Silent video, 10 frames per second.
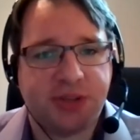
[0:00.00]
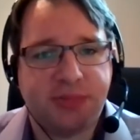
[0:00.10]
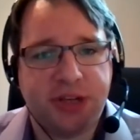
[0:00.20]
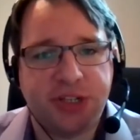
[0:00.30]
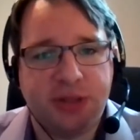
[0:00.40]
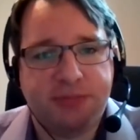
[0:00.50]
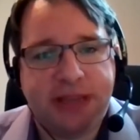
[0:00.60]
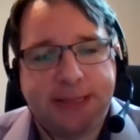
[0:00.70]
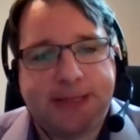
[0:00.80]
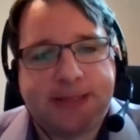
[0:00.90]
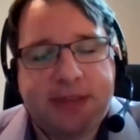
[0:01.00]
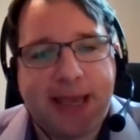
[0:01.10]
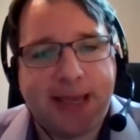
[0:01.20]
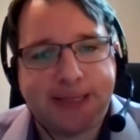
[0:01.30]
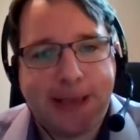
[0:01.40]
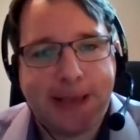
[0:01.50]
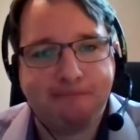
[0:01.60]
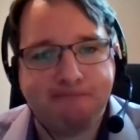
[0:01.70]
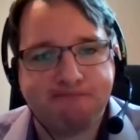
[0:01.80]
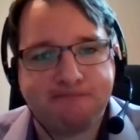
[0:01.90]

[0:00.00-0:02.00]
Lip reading: I mentioned the bins, the ATEM,